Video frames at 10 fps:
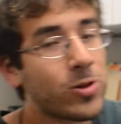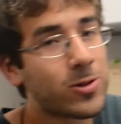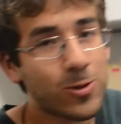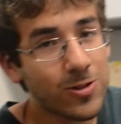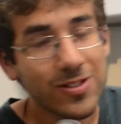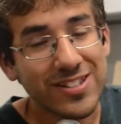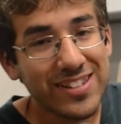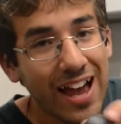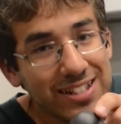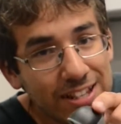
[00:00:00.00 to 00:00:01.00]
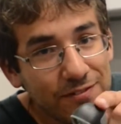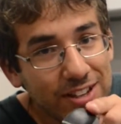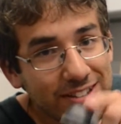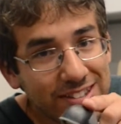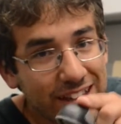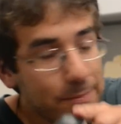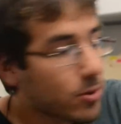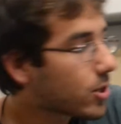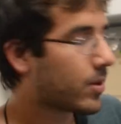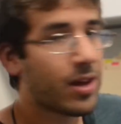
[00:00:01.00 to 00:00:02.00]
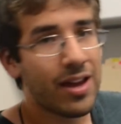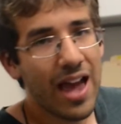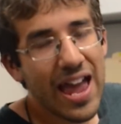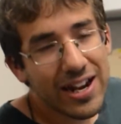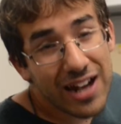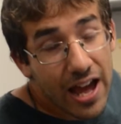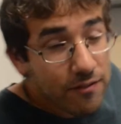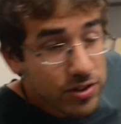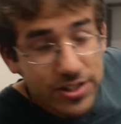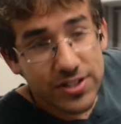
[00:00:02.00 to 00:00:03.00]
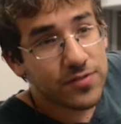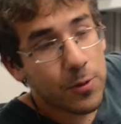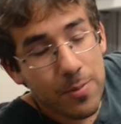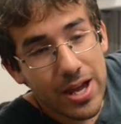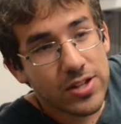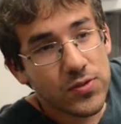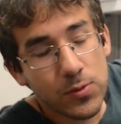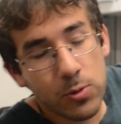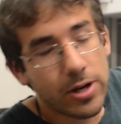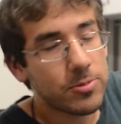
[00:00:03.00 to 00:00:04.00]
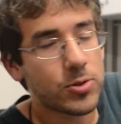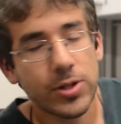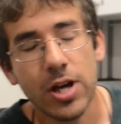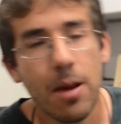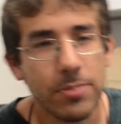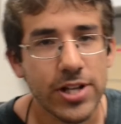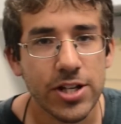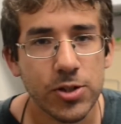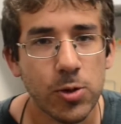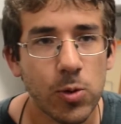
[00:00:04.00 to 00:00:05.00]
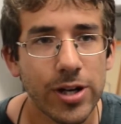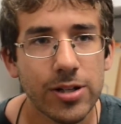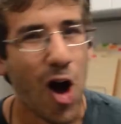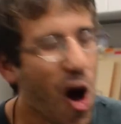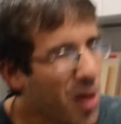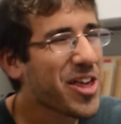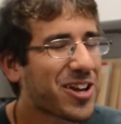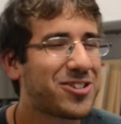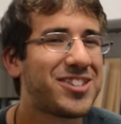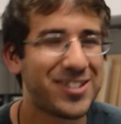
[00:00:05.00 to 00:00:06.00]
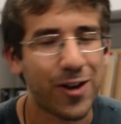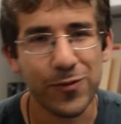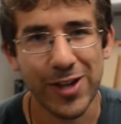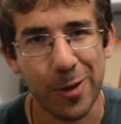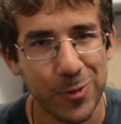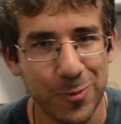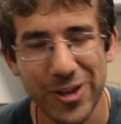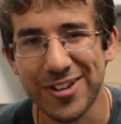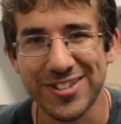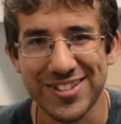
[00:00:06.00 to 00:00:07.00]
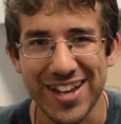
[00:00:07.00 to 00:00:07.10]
little scientific stapler. And I have a list of commands for when I'm doing computational work. All that good stuff to help you be a good